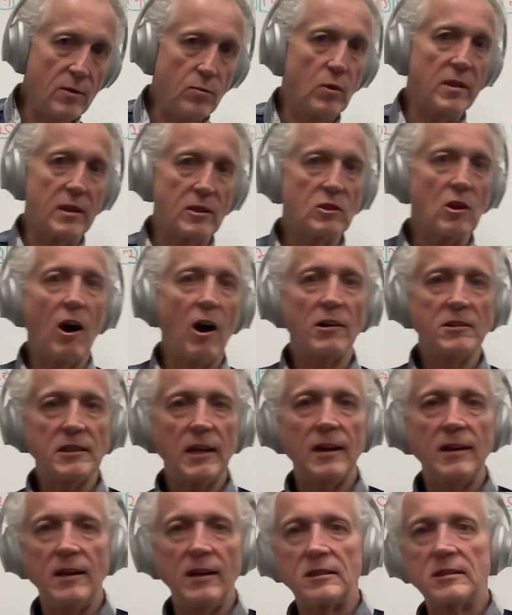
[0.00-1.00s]
with this aux
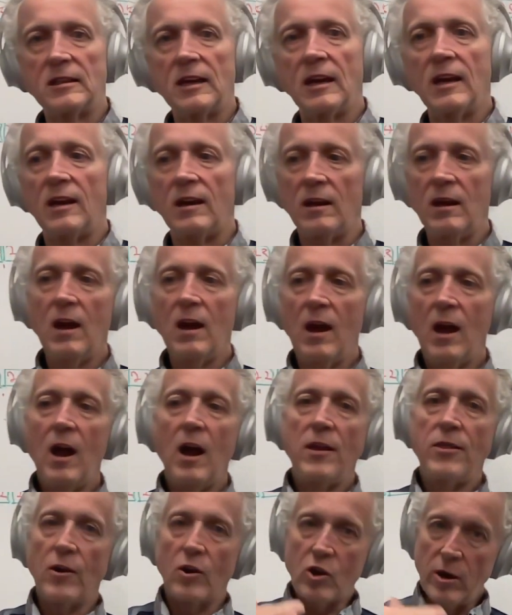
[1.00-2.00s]
ADC,
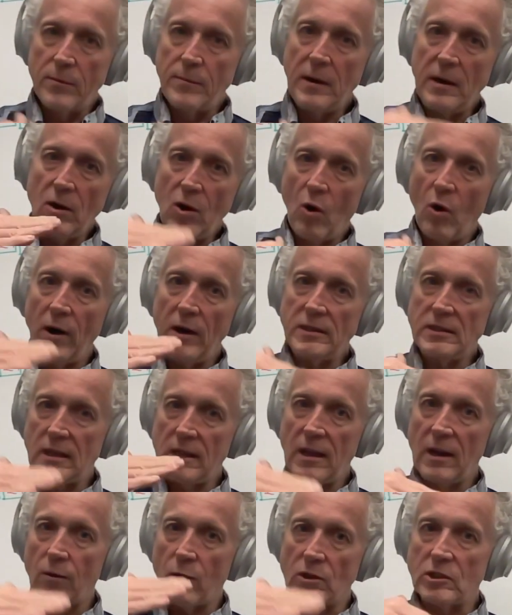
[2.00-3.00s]
there could be noise in
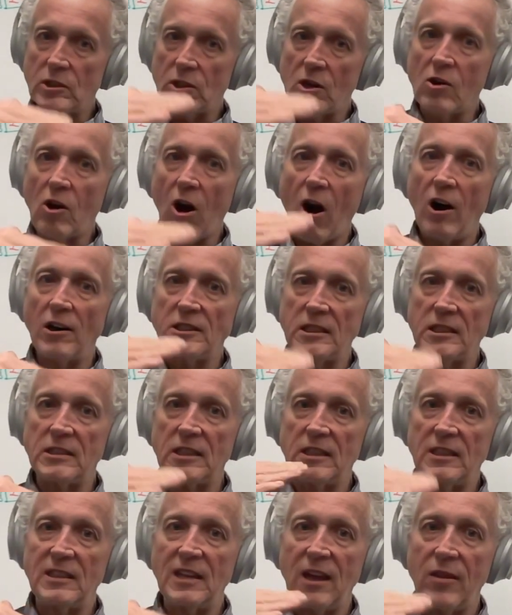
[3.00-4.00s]
there which can cause it
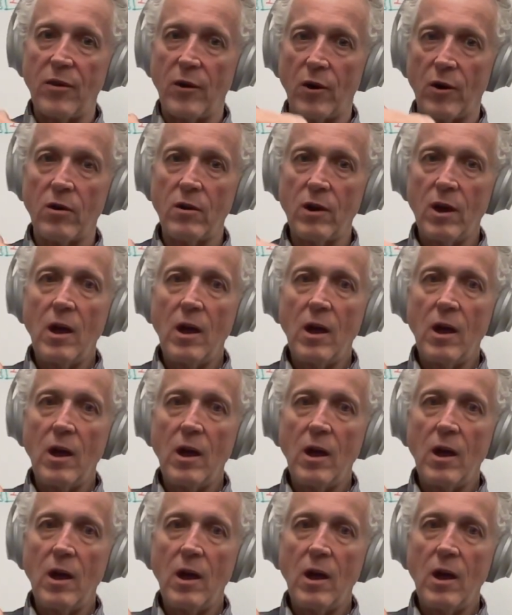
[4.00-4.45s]
to dither.